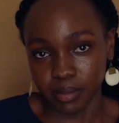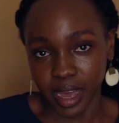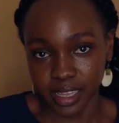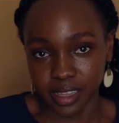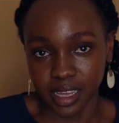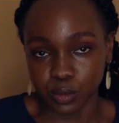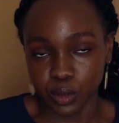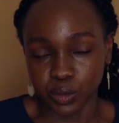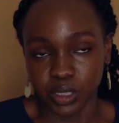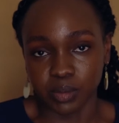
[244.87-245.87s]
back then,
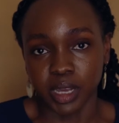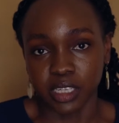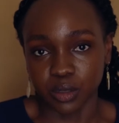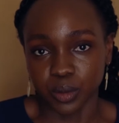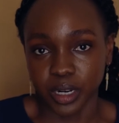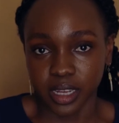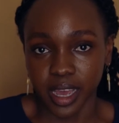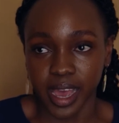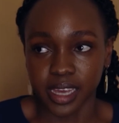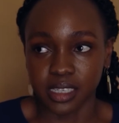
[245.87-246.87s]
which was metalwork,
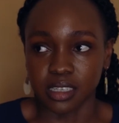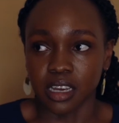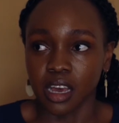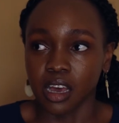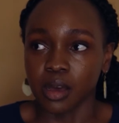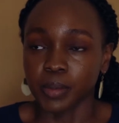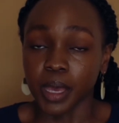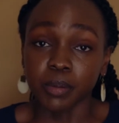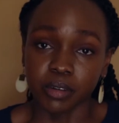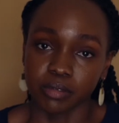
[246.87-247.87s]
and
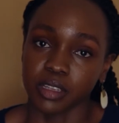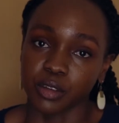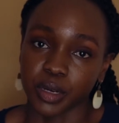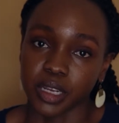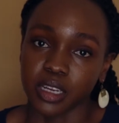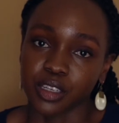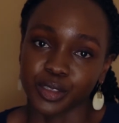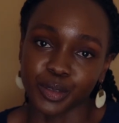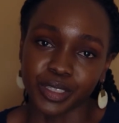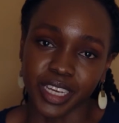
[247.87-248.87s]
paper filigree
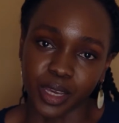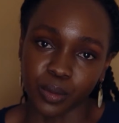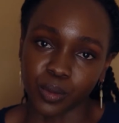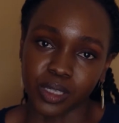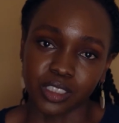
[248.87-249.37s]
today, which